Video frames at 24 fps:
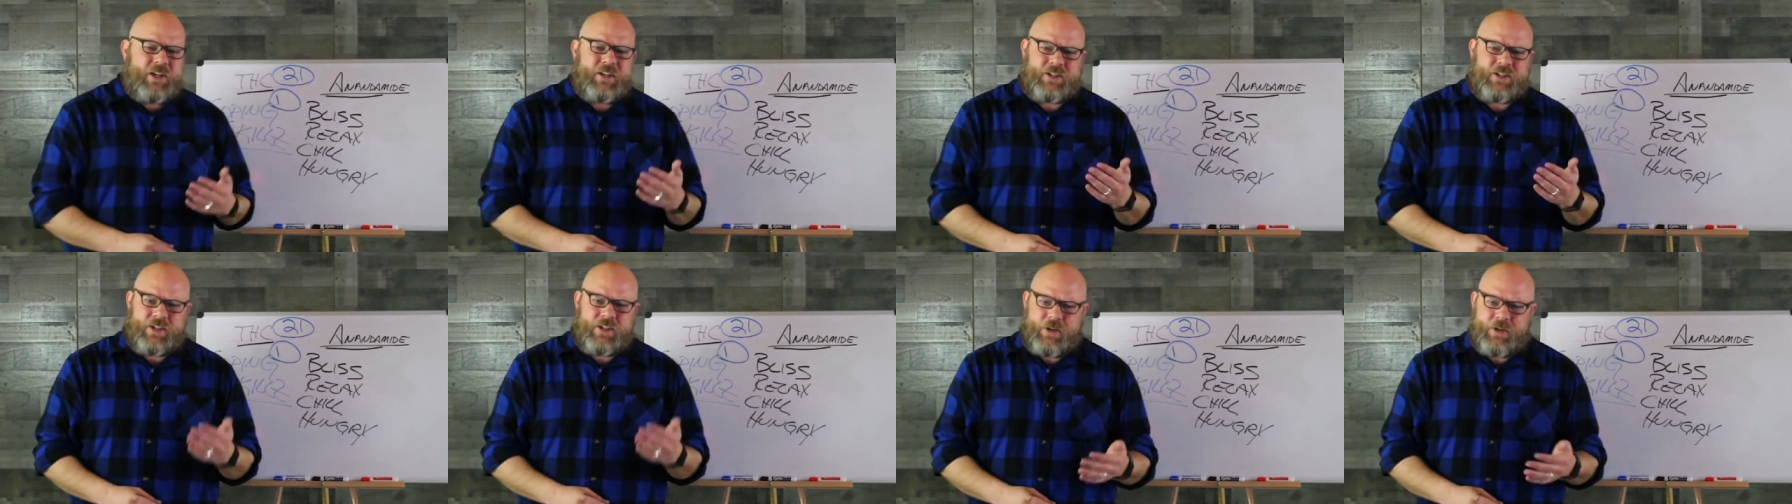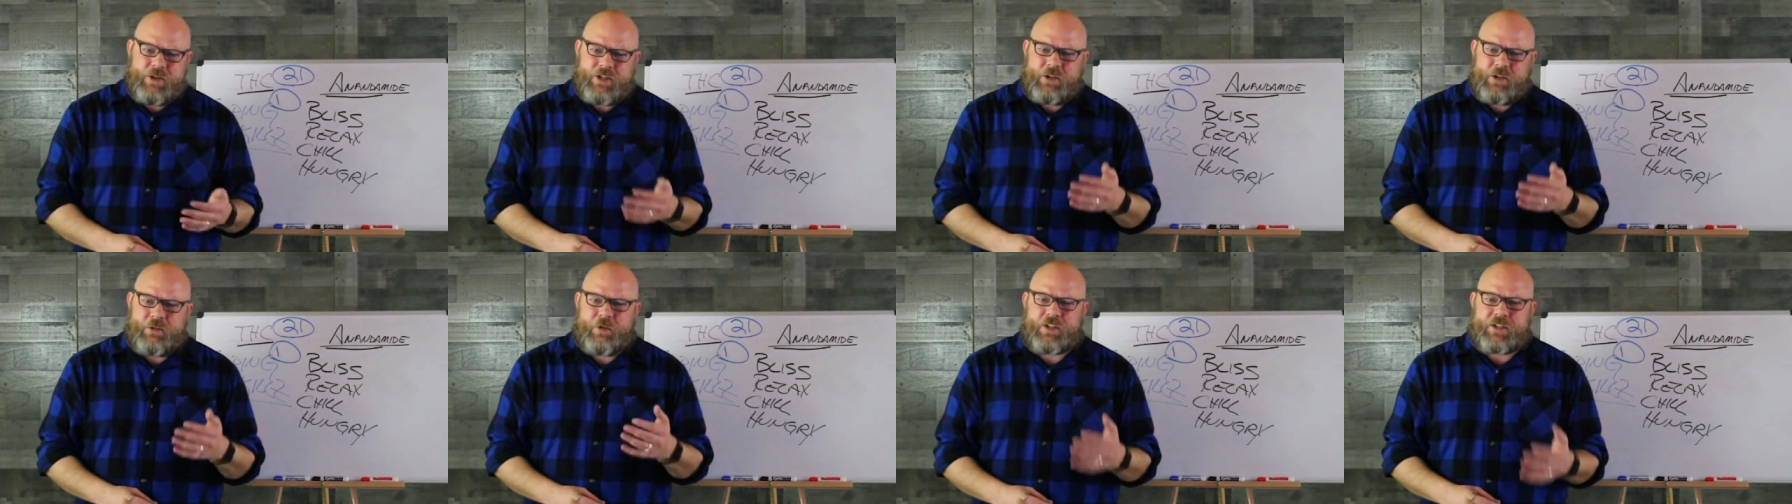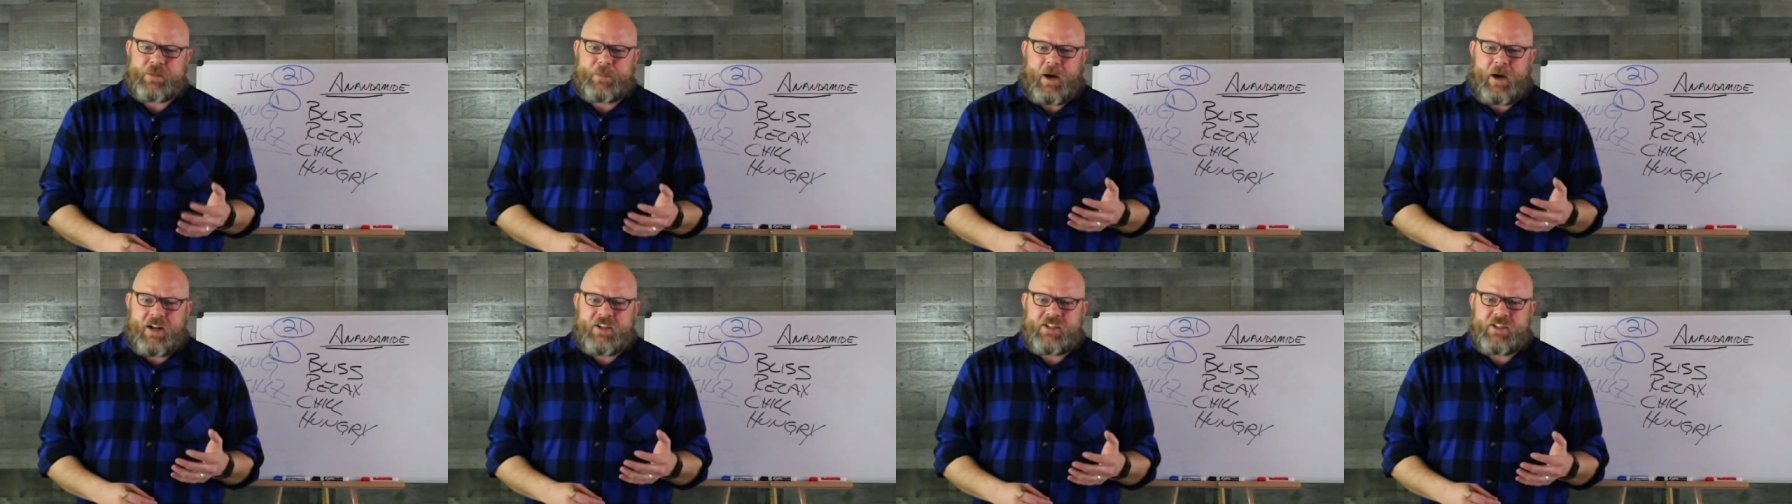is using
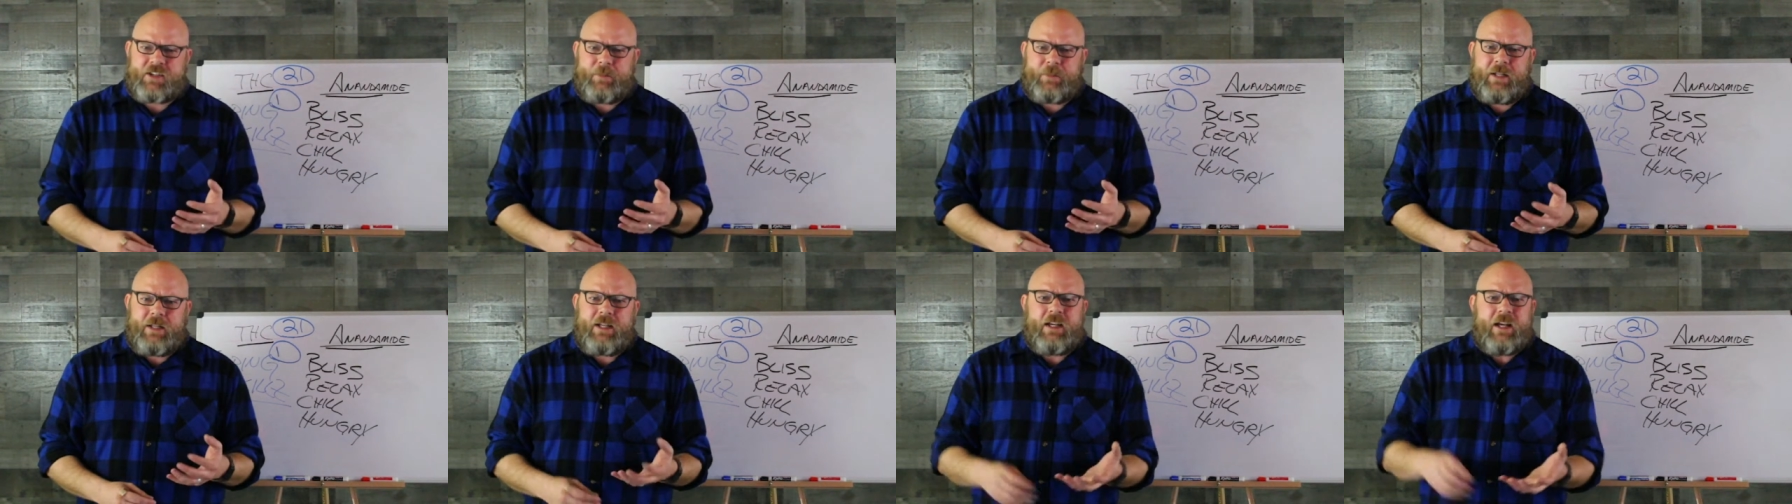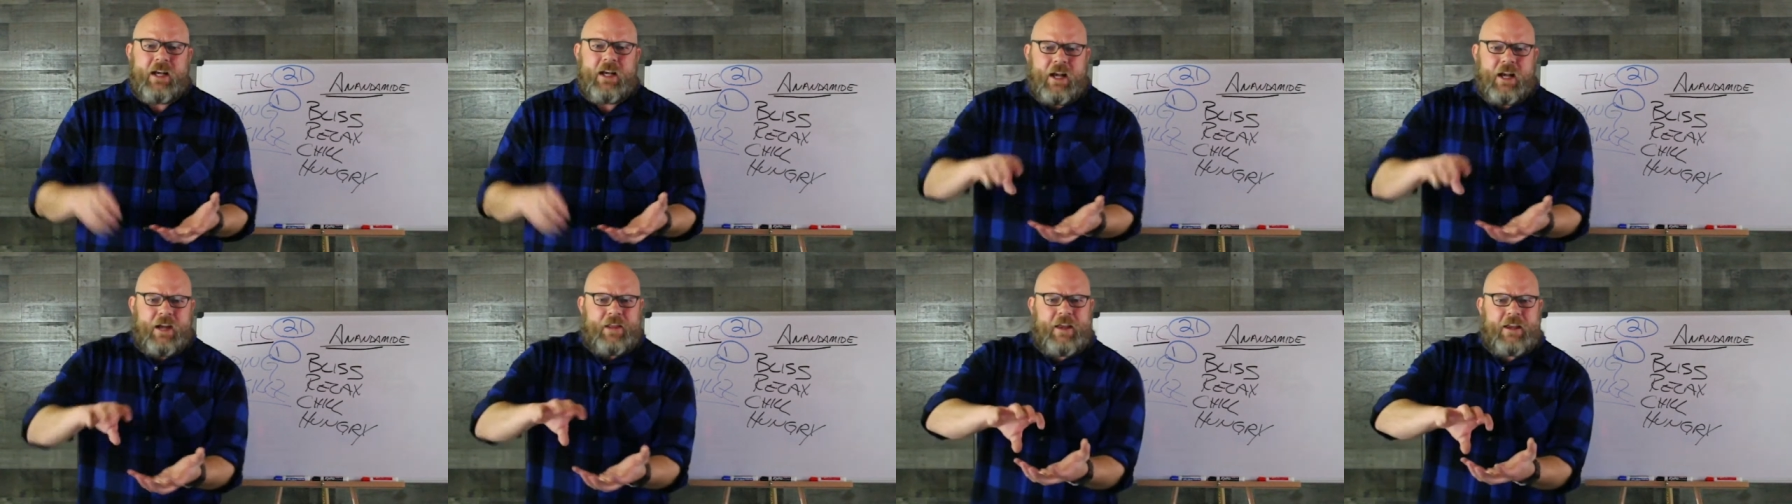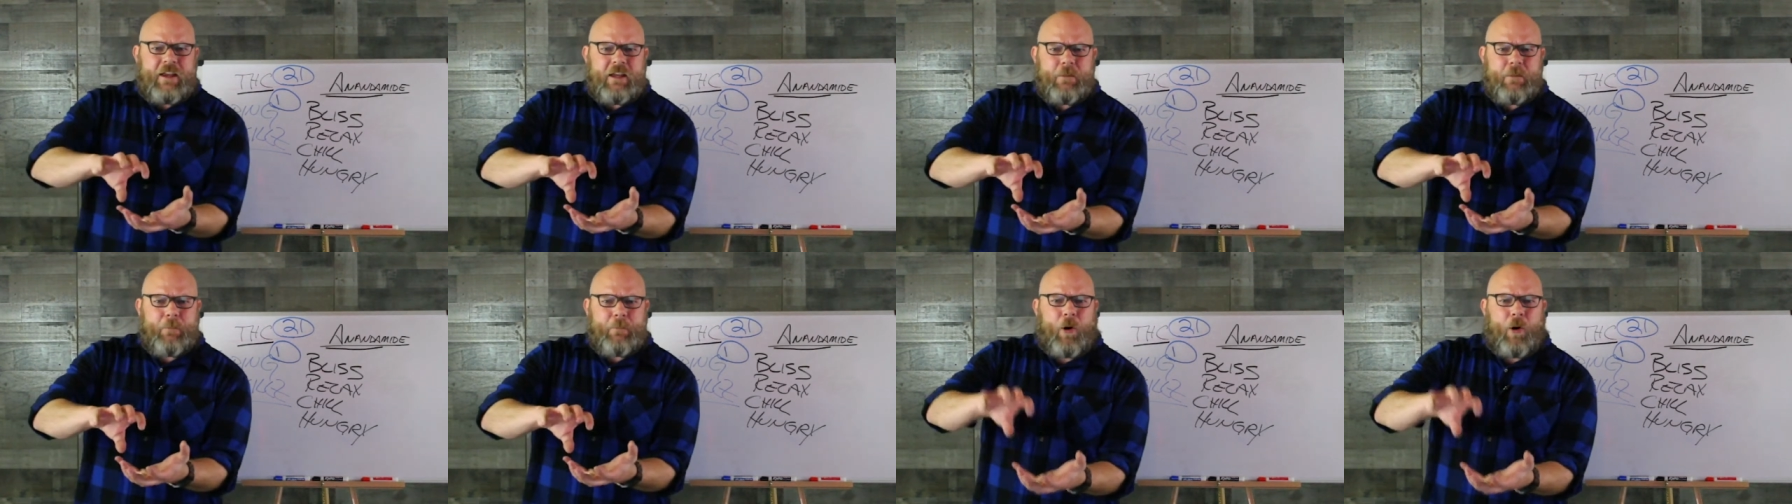responsibly, they
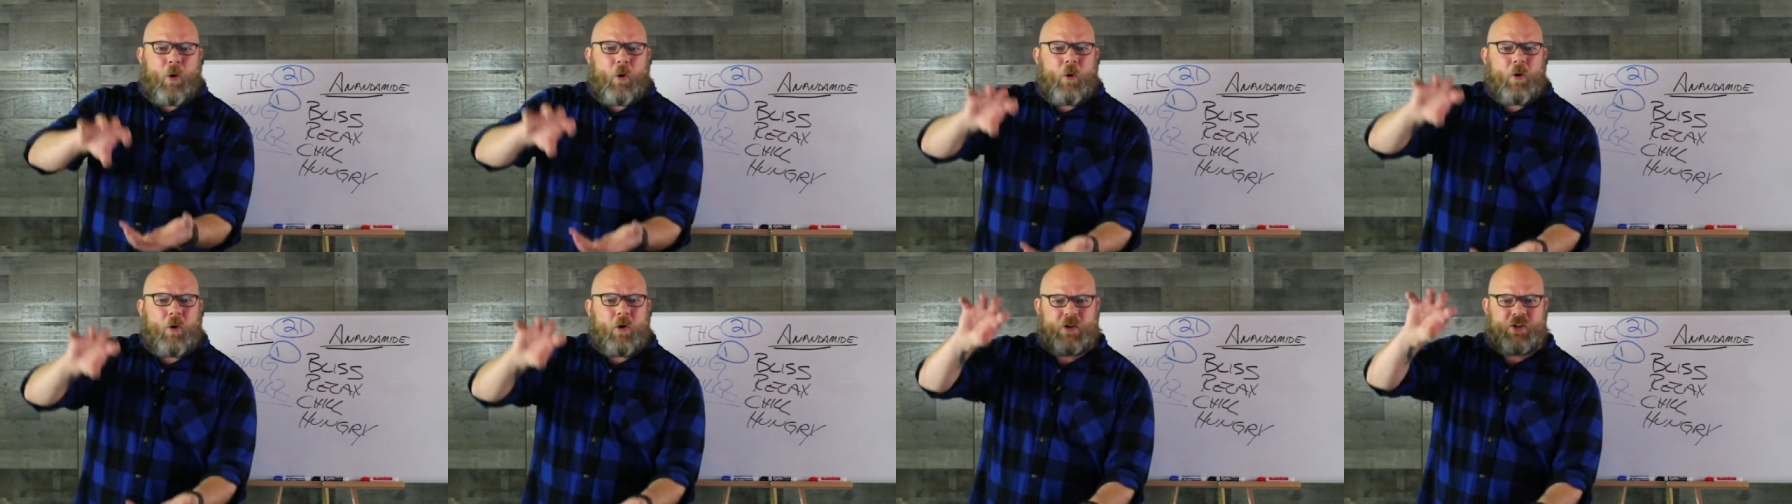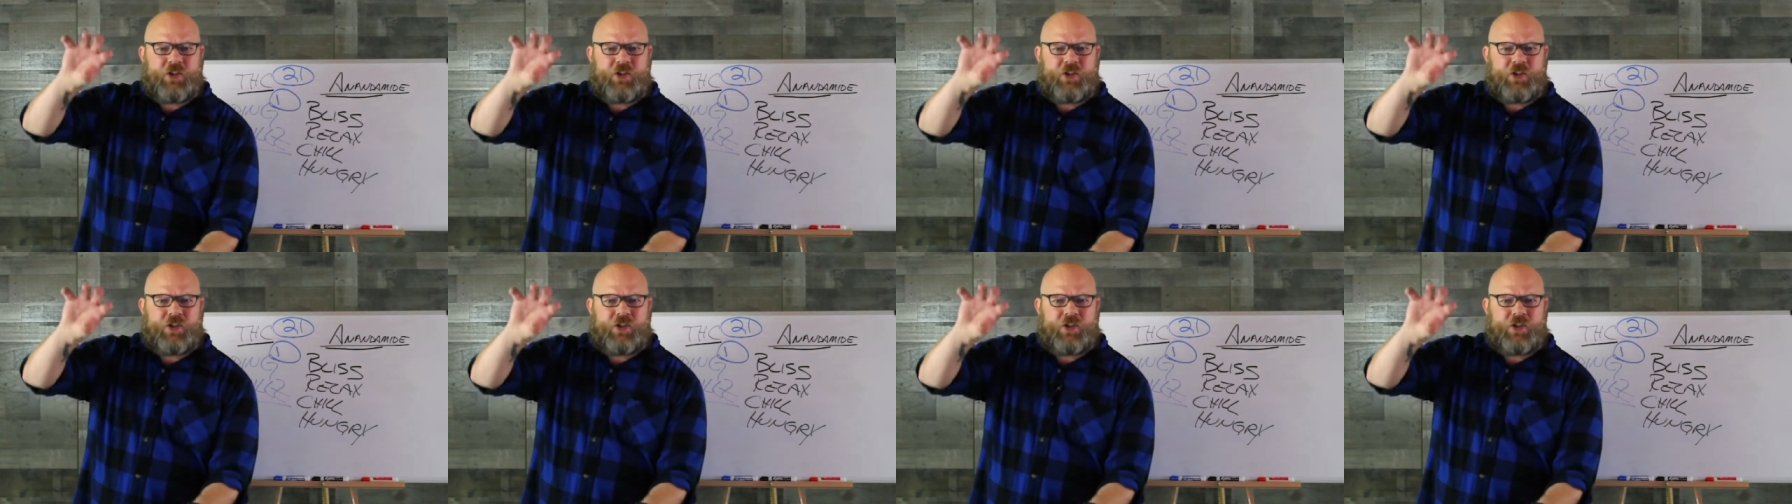can pour